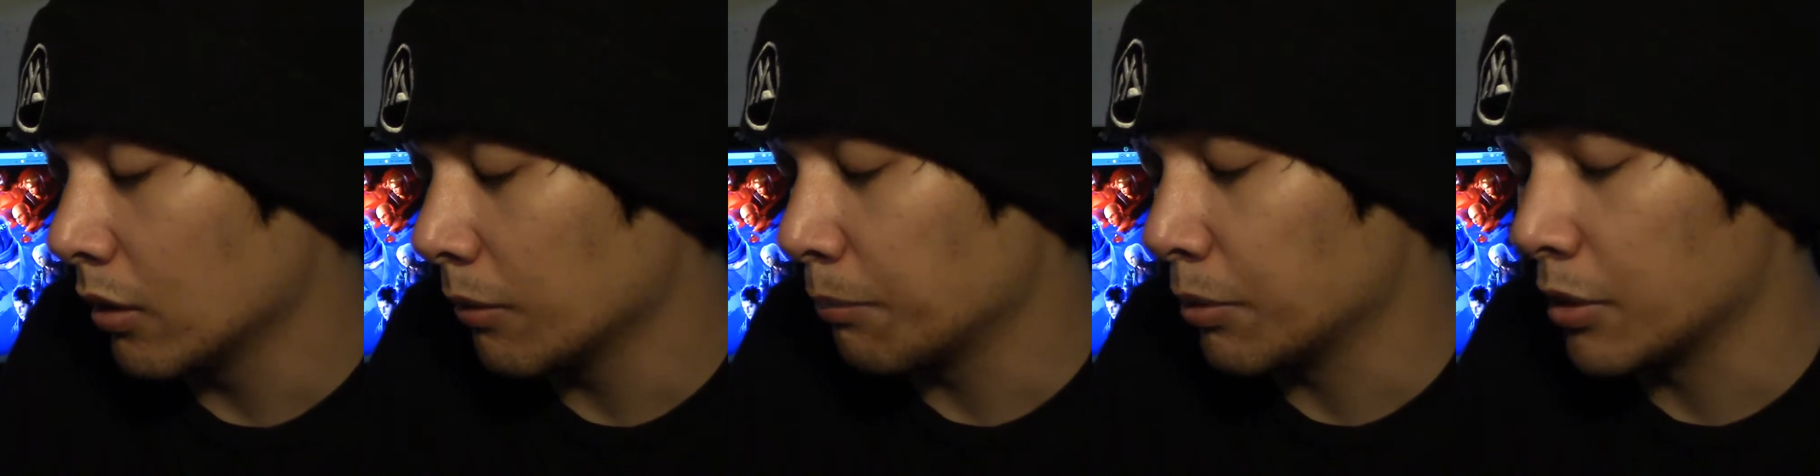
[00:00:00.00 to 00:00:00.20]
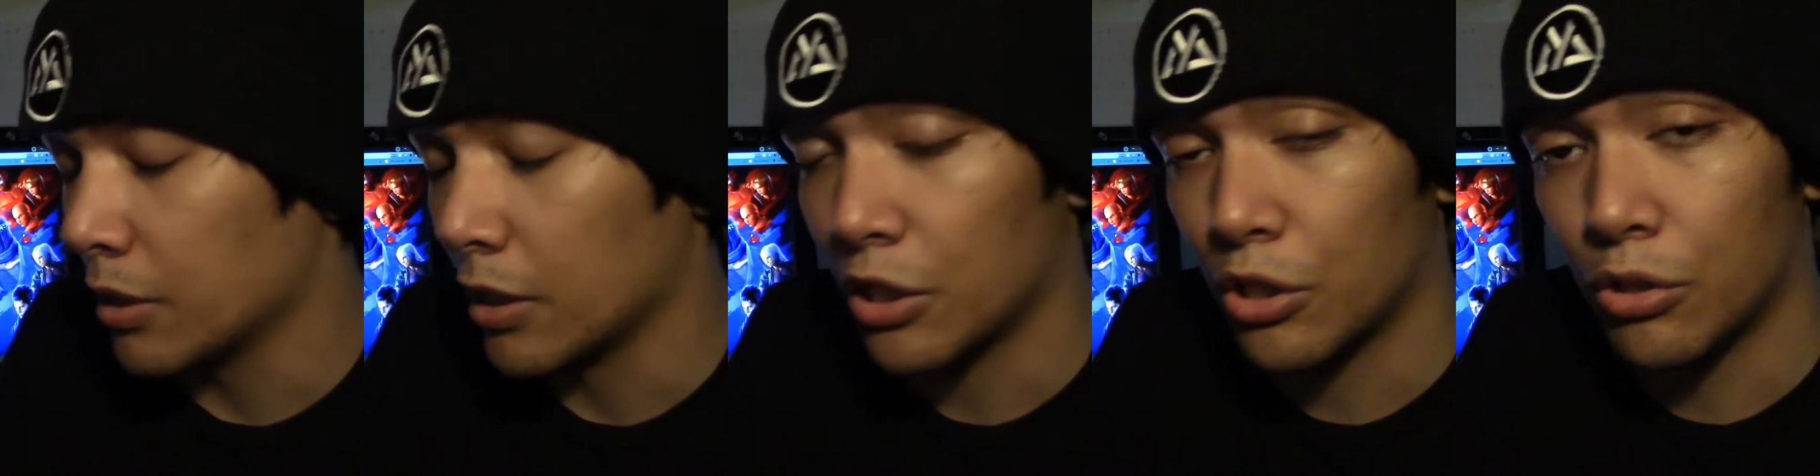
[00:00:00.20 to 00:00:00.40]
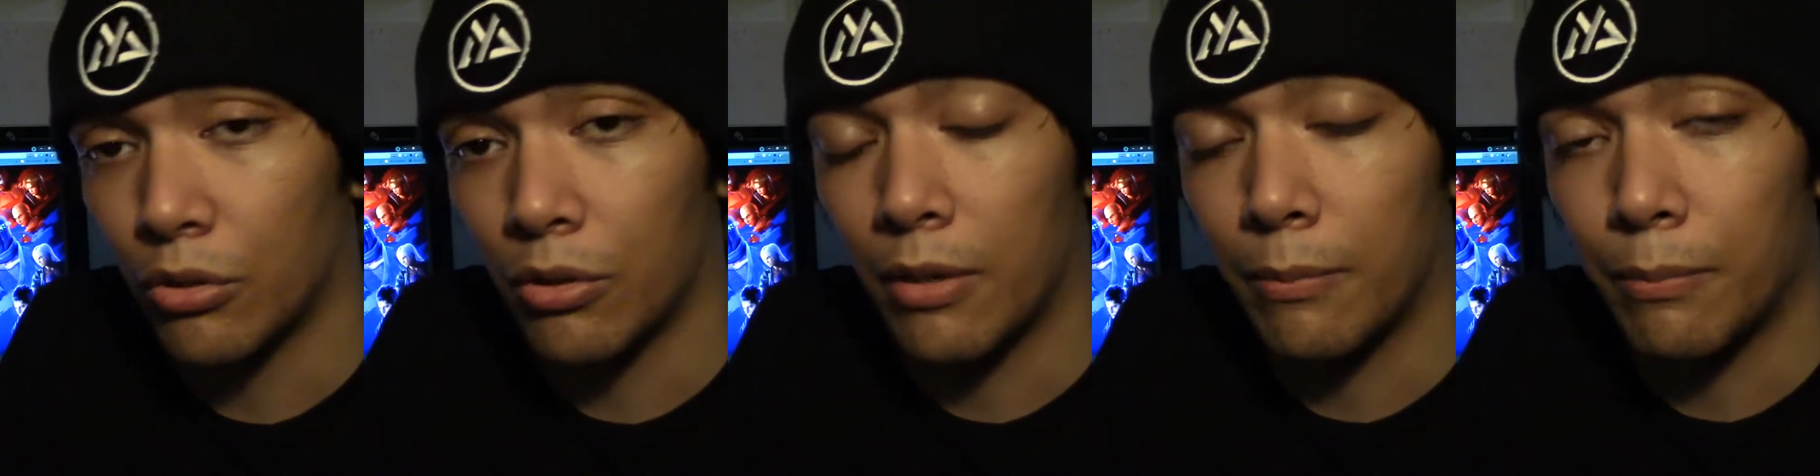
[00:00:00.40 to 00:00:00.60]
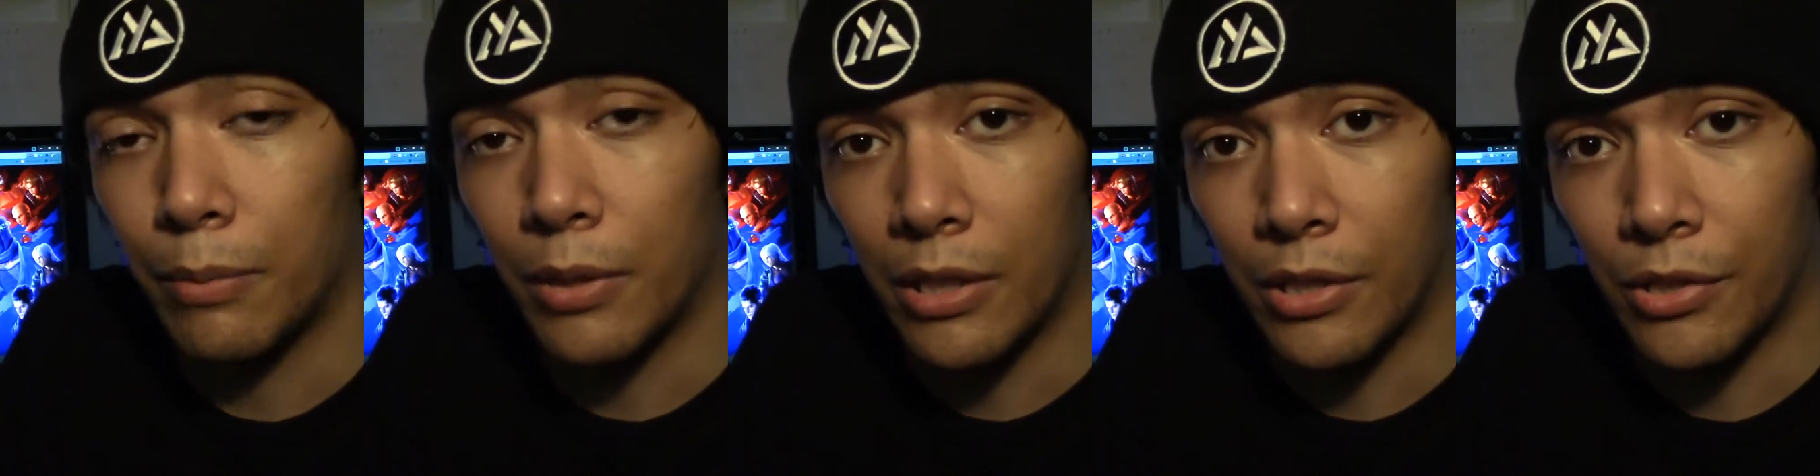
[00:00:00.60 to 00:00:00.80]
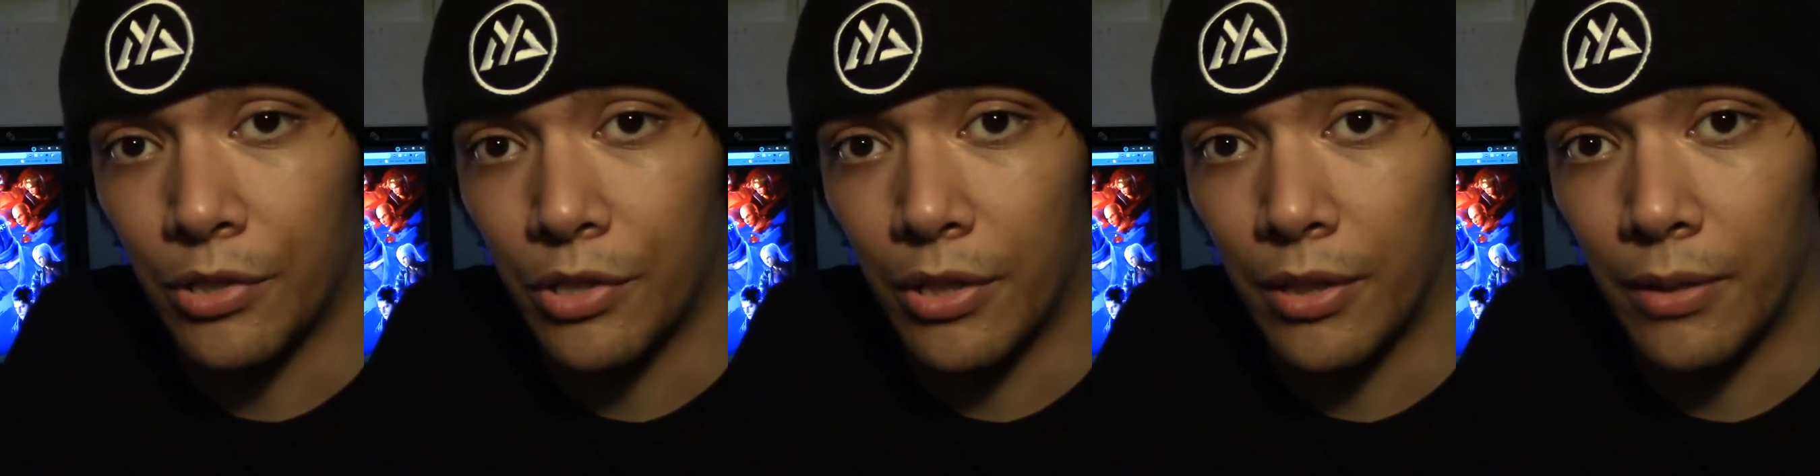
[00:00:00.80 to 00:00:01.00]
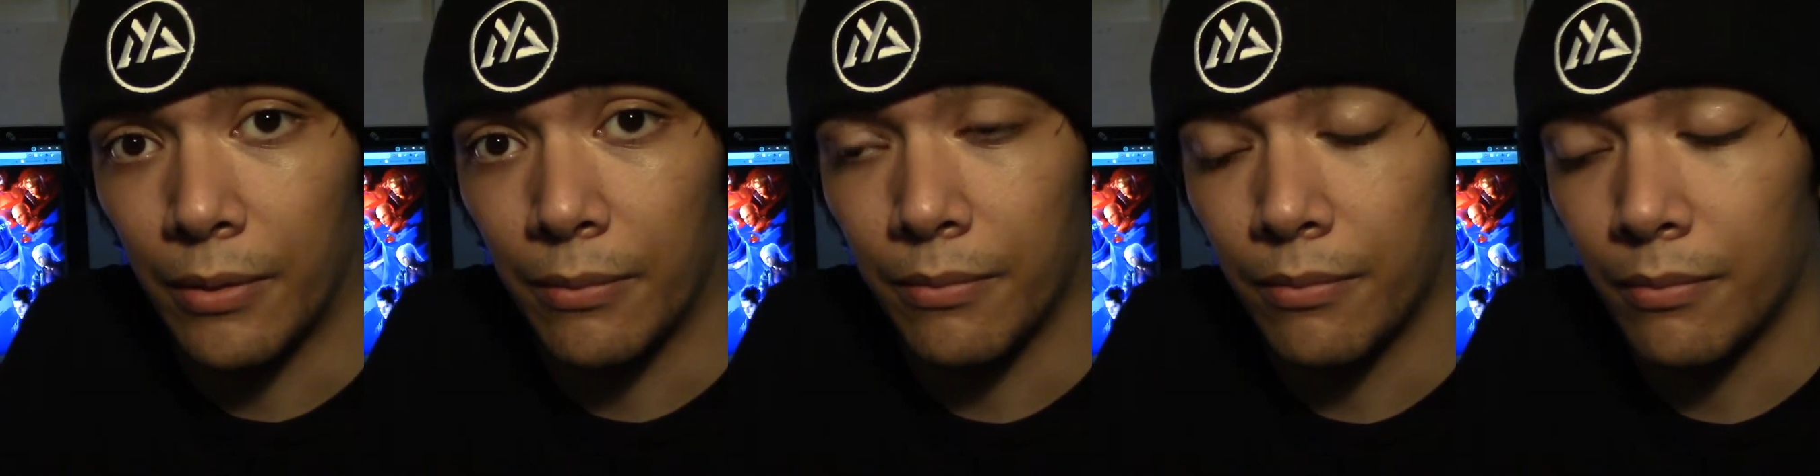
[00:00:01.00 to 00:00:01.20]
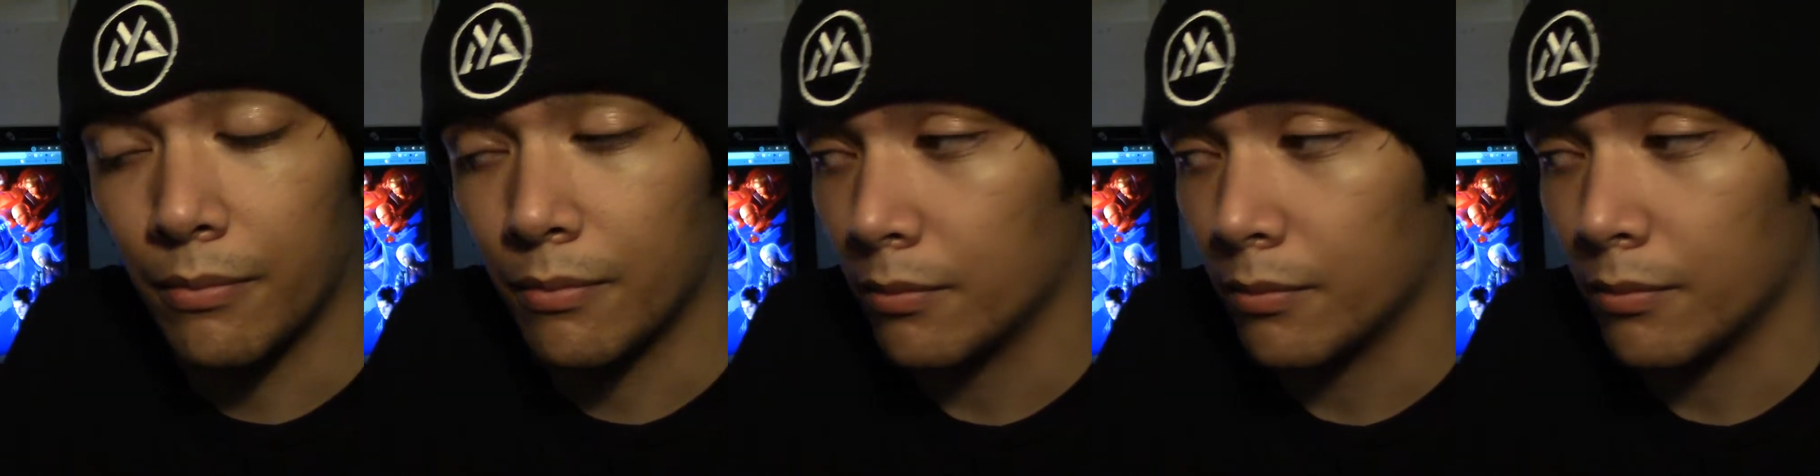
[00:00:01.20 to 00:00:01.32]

potentially on PC.